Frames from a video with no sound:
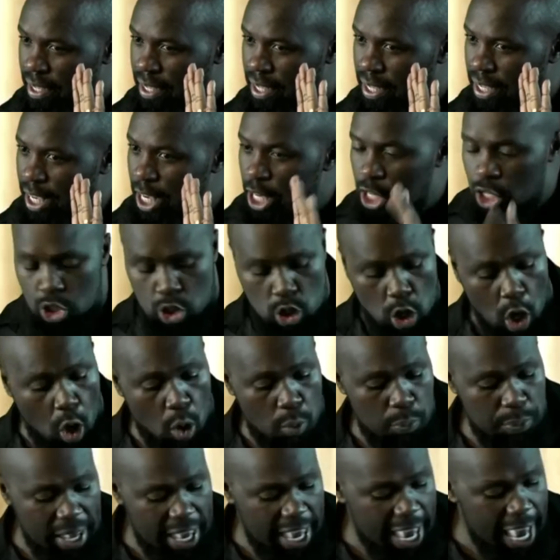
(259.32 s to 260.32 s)
So the
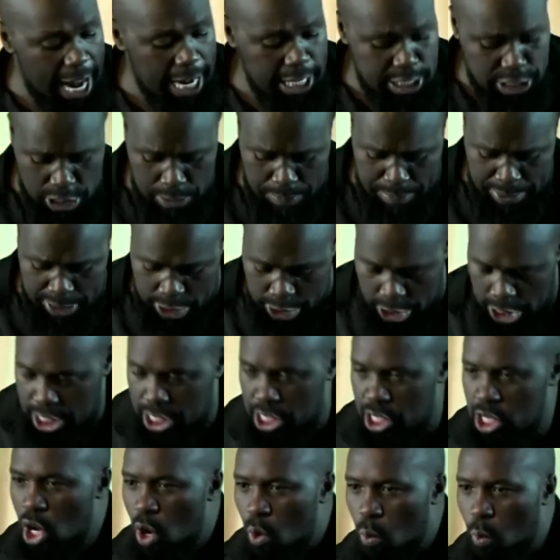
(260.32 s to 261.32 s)

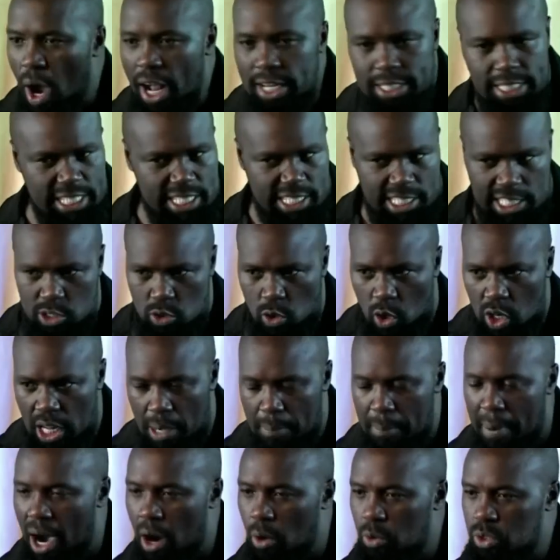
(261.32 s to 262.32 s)
LGBT, what is it all
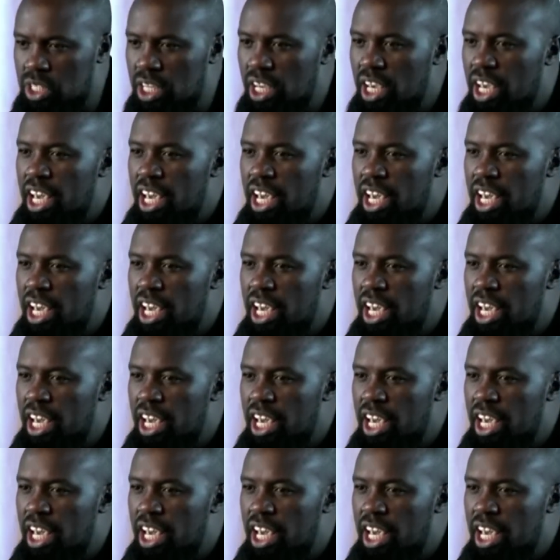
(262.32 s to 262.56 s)
about?